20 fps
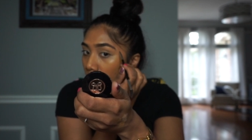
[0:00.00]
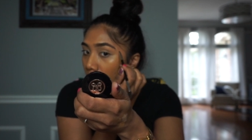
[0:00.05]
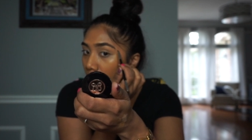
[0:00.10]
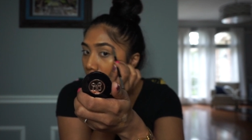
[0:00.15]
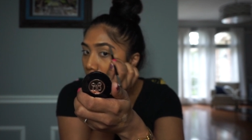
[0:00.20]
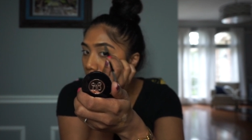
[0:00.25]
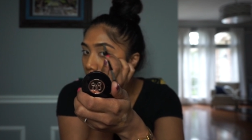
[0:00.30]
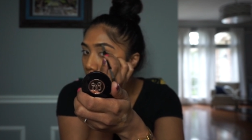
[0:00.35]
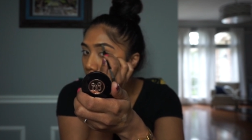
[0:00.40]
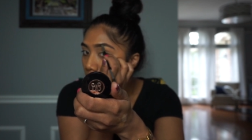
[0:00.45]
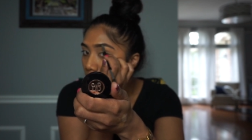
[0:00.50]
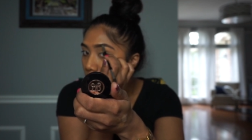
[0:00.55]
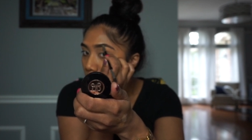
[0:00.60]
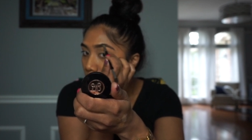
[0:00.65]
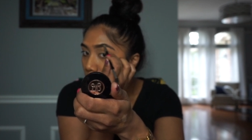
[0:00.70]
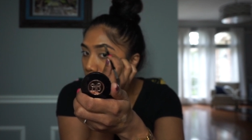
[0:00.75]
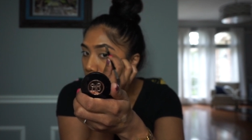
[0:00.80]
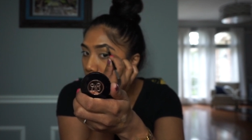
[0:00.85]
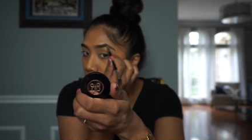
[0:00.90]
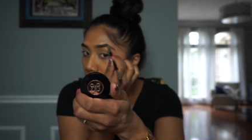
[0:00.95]
I like
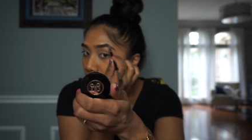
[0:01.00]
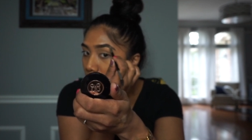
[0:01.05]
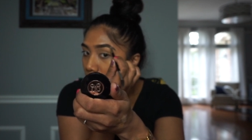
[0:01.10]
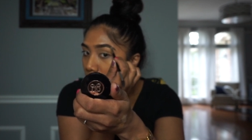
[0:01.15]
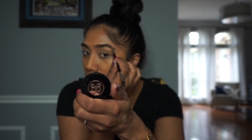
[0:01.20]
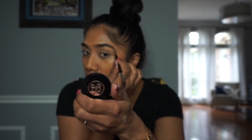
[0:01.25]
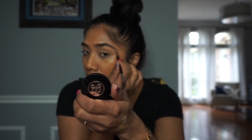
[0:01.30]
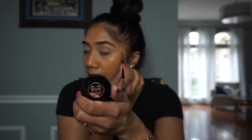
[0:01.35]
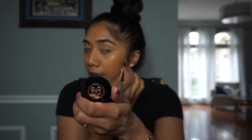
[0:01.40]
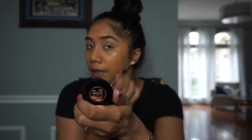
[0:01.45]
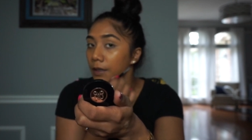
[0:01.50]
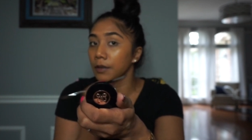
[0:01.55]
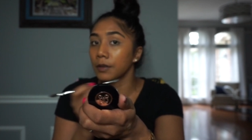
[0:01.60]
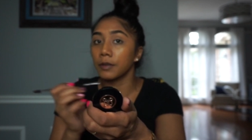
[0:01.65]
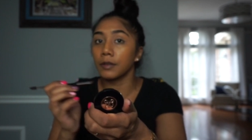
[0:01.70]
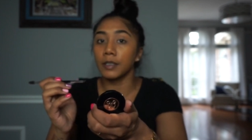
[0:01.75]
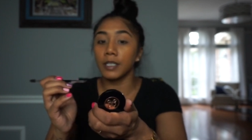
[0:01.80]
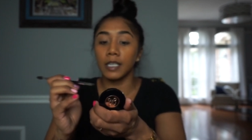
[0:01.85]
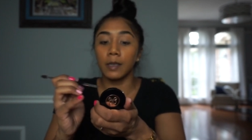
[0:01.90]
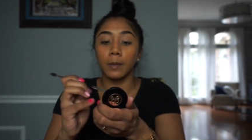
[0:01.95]
to use a
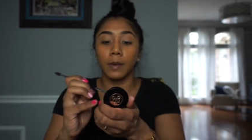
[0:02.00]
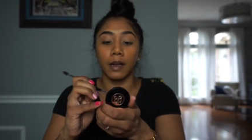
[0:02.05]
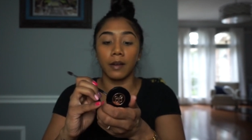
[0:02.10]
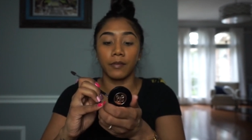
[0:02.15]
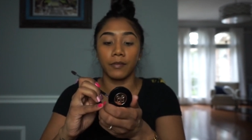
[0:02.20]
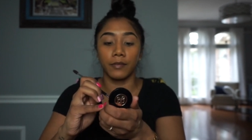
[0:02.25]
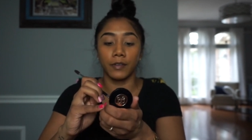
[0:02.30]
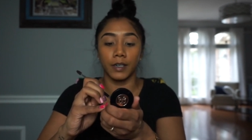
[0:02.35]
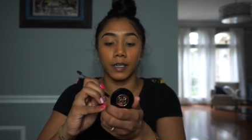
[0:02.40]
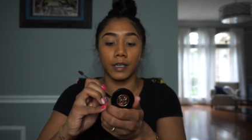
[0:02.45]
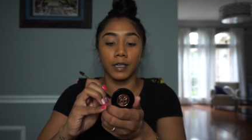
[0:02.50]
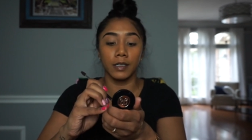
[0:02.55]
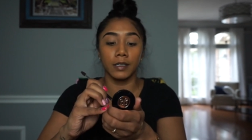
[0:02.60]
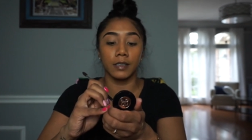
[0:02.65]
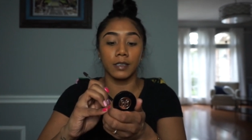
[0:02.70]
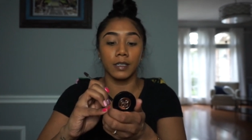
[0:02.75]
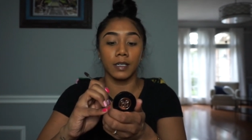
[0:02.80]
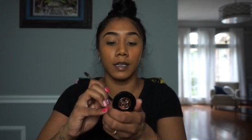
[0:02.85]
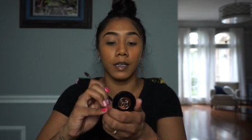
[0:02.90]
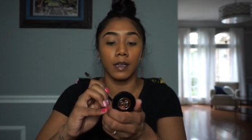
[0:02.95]
cream at
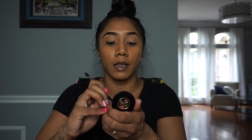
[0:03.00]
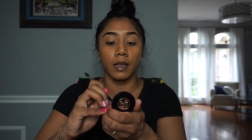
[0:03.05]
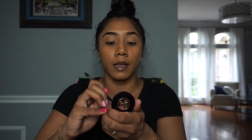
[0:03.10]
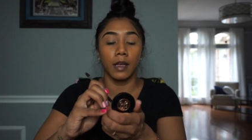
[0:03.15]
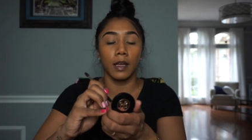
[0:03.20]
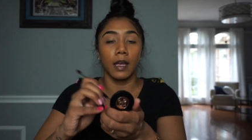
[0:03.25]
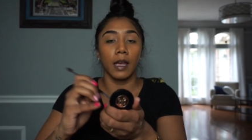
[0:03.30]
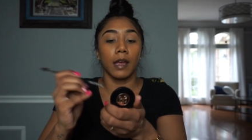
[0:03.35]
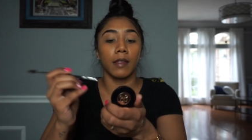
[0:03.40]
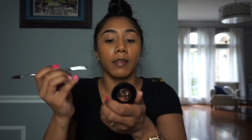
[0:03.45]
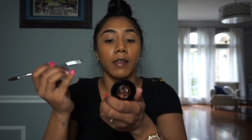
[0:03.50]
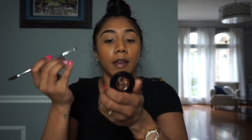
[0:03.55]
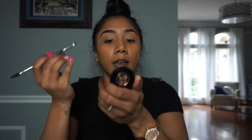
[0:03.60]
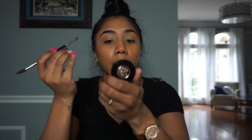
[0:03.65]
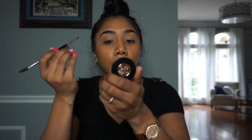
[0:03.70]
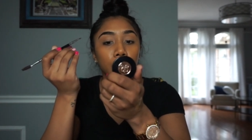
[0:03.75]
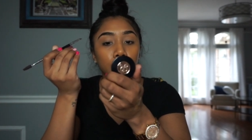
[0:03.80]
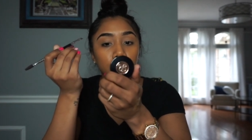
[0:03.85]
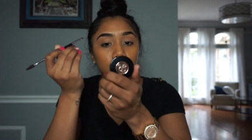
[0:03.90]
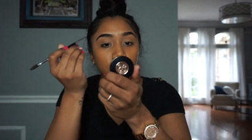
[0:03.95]
first, and then
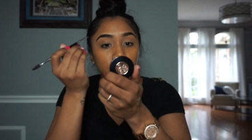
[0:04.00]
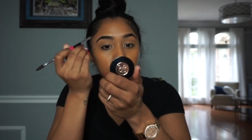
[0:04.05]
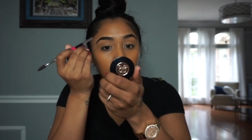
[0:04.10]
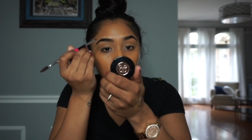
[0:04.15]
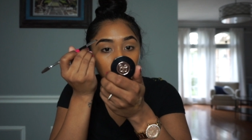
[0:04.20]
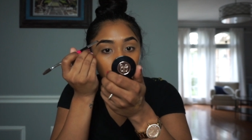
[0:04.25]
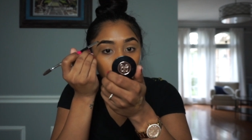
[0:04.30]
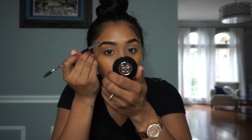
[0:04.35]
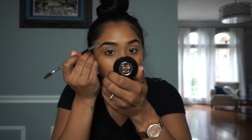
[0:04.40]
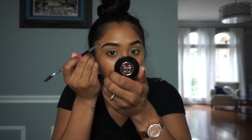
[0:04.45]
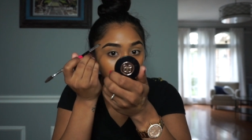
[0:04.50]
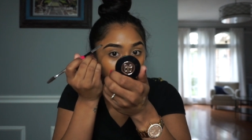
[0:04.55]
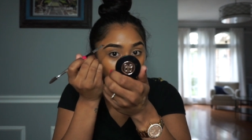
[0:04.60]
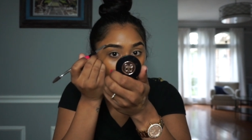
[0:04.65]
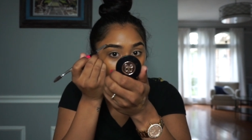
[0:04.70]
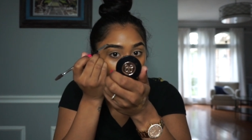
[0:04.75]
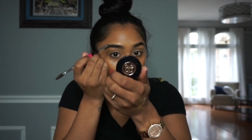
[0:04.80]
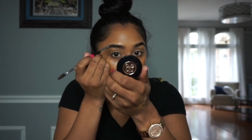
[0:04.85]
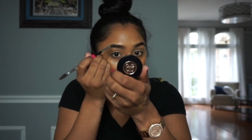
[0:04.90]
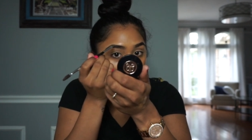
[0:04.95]
I will set the
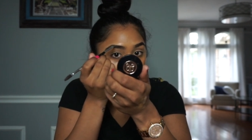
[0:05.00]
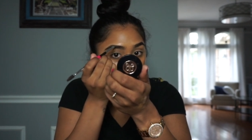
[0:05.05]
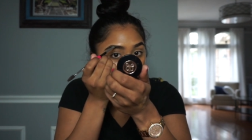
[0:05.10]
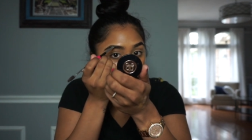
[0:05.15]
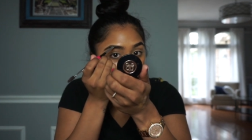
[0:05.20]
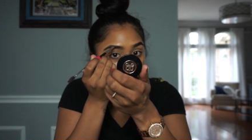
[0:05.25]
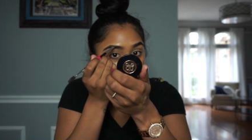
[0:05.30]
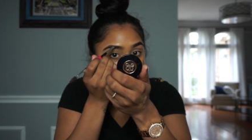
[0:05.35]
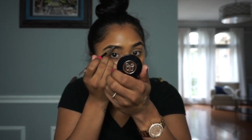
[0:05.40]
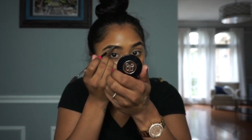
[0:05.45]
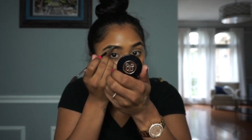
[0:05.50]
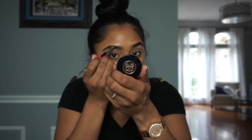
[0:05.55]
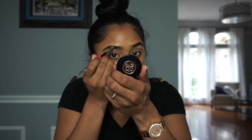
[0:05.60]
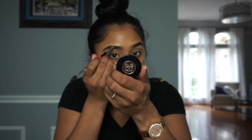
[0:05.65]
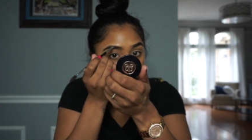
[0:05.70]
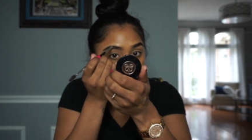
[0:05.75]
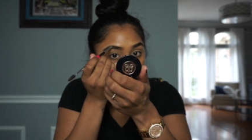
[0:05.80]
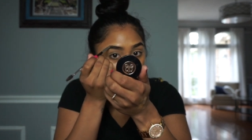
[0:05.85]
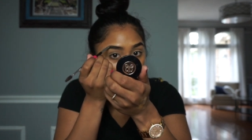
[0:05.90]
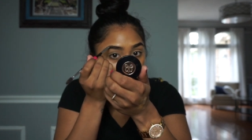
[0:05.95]
cream with the
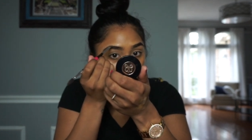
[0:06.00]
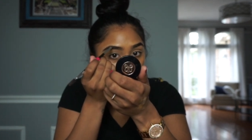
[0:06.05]
powder.